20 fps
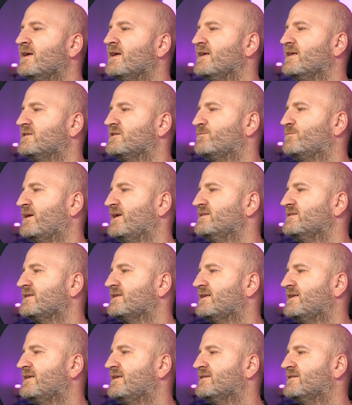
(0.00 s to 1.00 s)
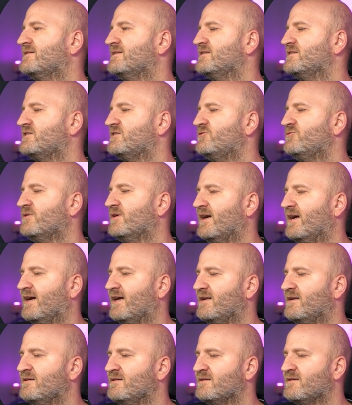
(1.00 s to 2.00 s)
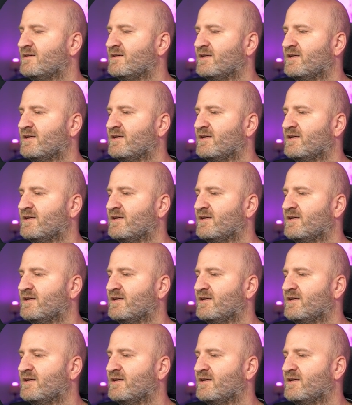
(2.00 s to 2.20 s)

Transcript: It's basically this URL